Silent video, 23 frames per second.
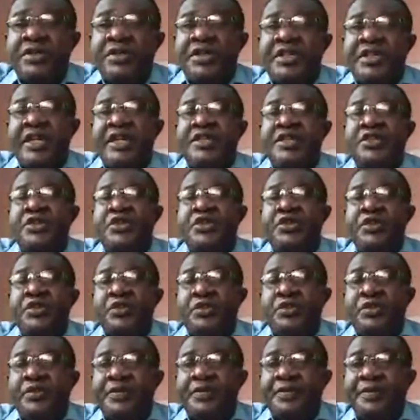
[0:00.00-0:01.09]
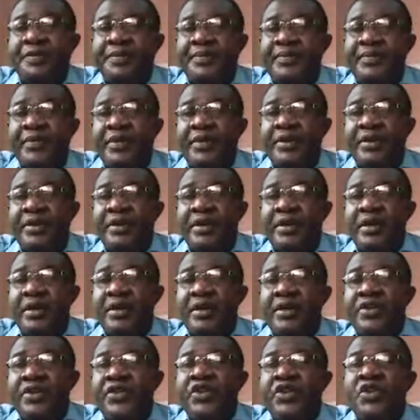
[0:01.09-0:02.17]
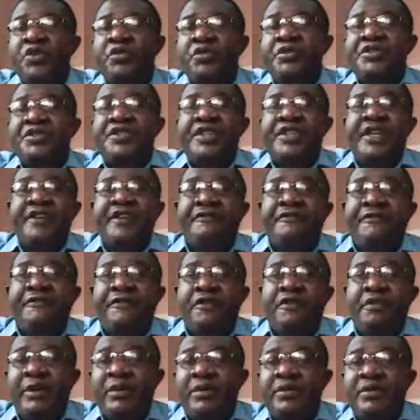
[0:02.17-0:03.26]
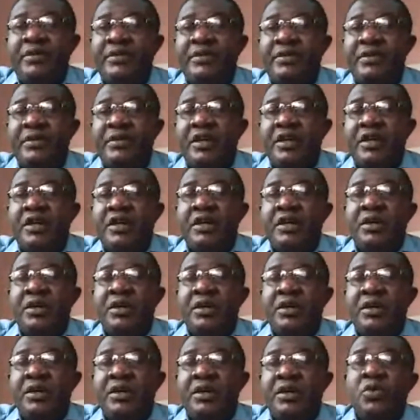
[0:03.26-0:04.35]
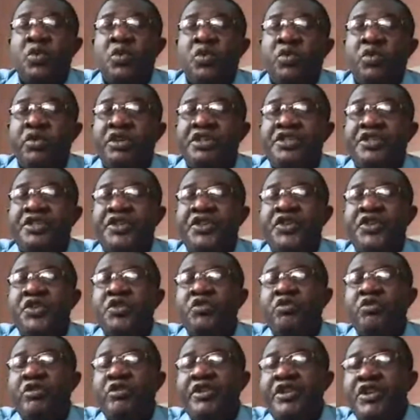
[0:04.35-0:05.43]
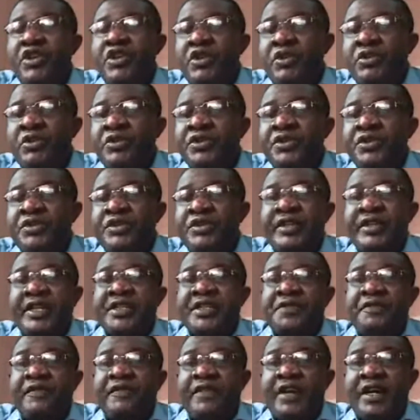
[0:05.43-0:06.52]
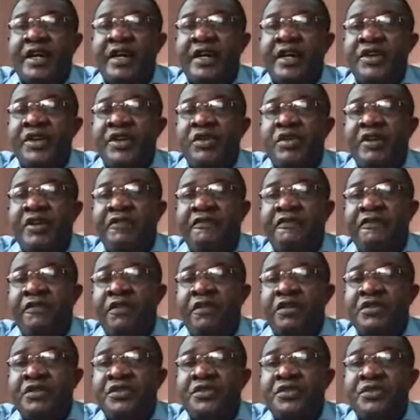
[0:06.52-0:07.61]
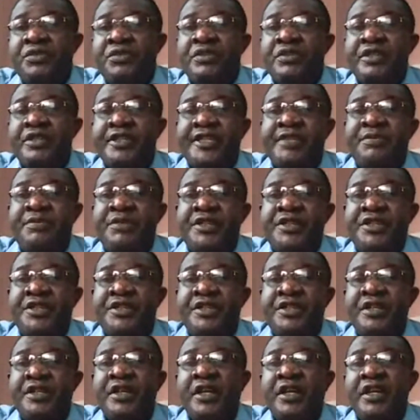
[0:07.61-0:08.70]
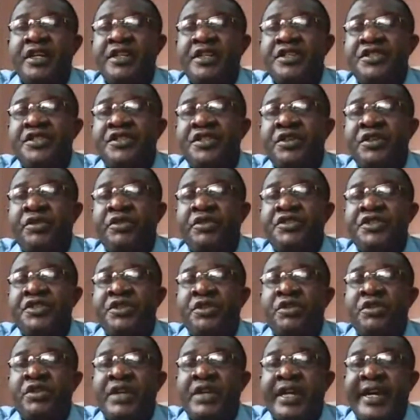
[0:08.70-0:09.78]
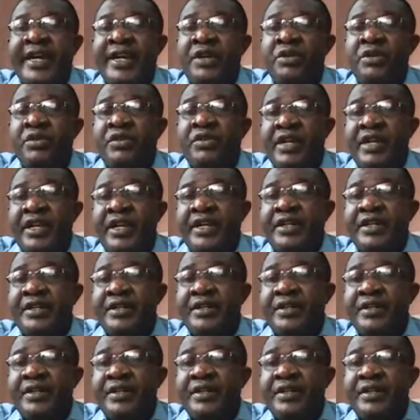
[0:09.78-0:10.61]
So stage 2, you will see a form below which you will use to transfer your funds to tbc009.net.